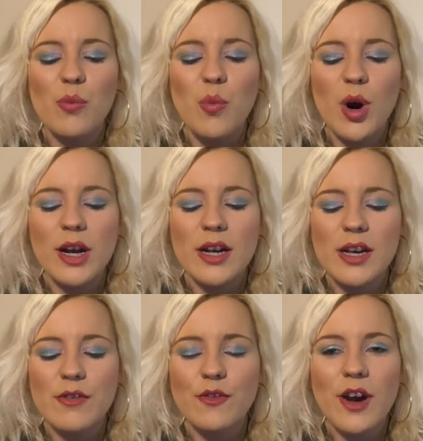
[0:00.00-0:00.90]
one
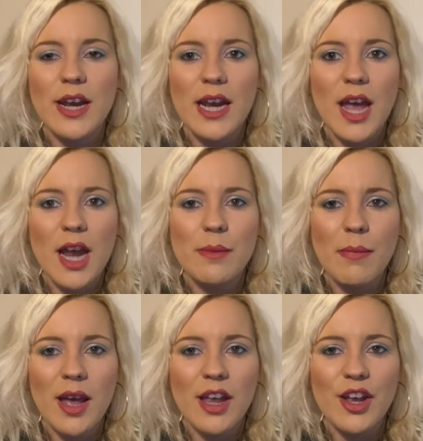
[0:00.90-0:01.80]
Friday night,
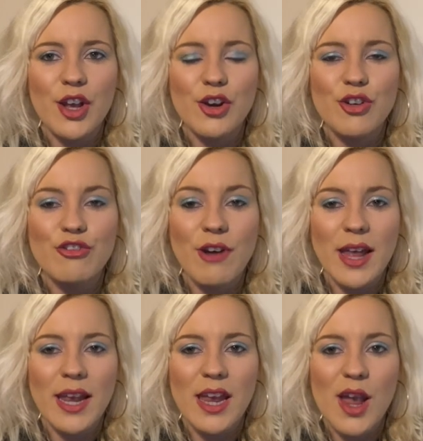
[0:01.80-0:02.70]
my
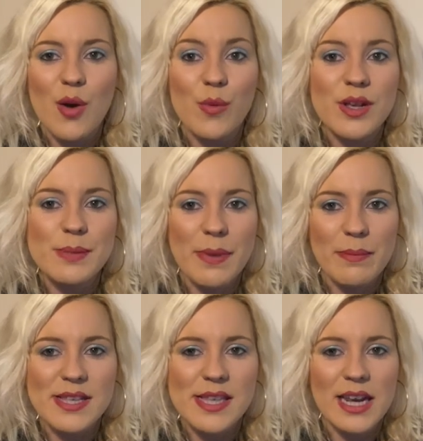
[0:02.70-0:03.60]
granny was
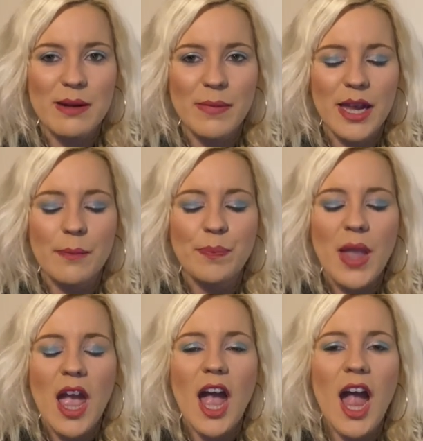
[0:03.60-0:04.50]
babysitting me,
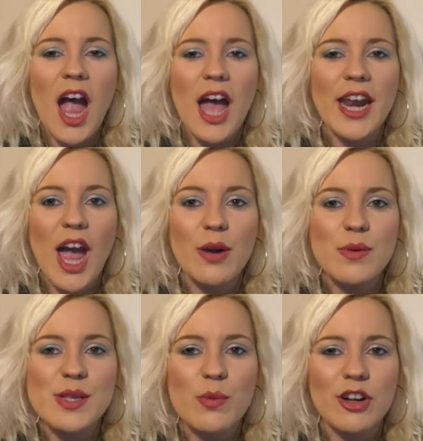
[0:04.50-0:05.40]
and I
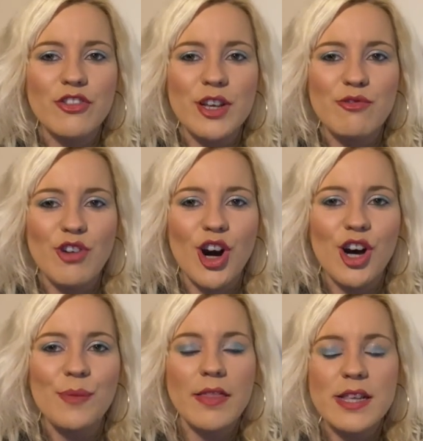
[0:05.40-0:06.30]
was watching
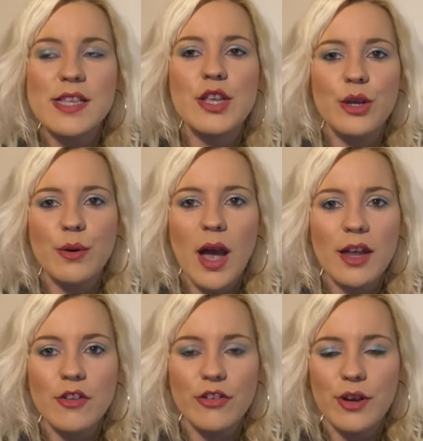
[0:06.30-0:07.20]
Raw, and this new
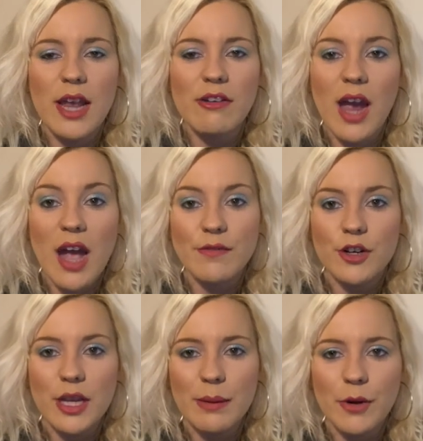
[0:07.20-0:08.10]
Attitude Era
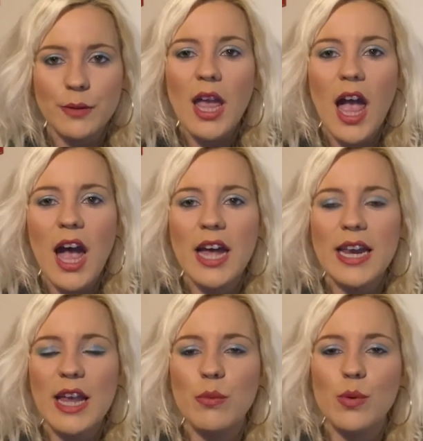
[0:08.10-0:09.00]
advert came on, and
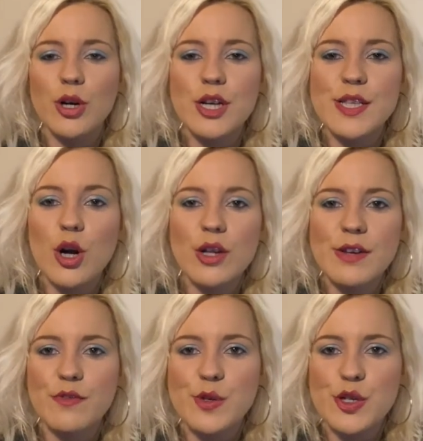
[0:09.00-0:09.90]
it was all
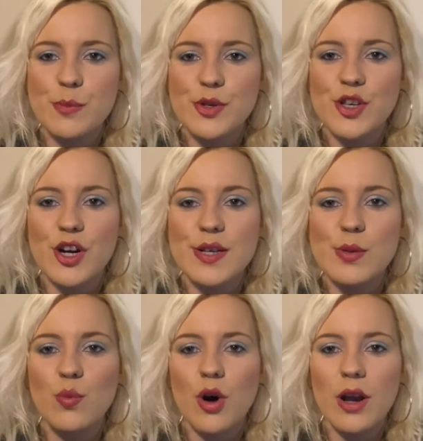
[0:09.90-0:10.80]
different superstars
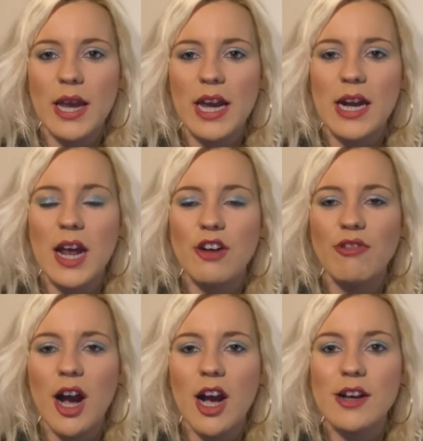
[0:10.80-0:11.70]
walking
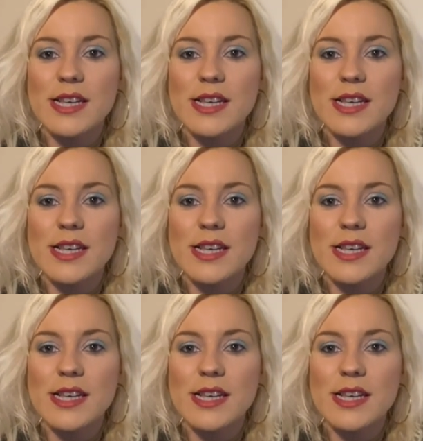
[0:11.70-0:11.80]
around